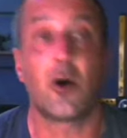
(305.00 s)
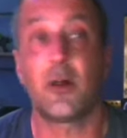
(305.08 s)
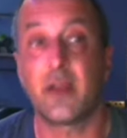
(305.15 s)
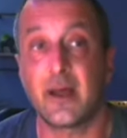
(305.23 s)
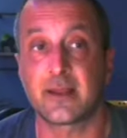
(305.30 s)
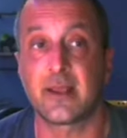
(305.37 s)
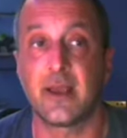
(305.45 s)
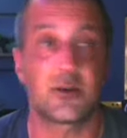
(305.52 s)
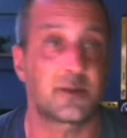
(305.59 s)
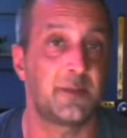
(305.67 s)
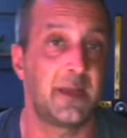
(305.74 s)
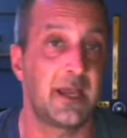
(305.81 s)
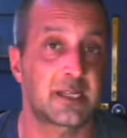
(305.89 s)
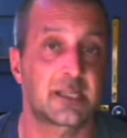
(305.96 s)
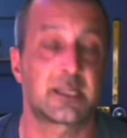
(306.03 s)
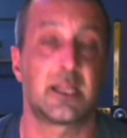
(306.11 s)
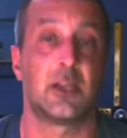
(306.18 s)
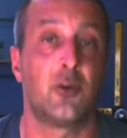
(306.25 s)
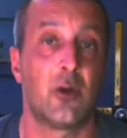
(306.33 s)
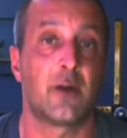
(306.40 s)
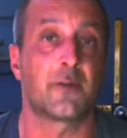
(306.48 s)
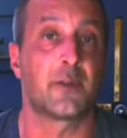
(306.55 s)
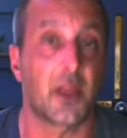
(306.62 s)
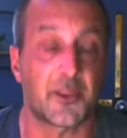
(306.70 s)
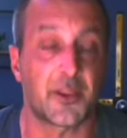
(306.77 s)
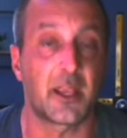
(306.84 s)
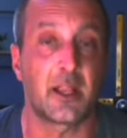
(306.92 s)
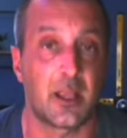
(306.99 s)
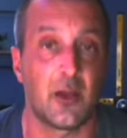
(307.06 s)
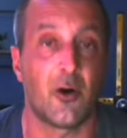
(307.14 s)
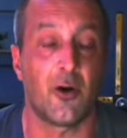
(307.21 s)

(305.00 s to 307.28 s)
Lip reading: All that tells me is that you have nothing to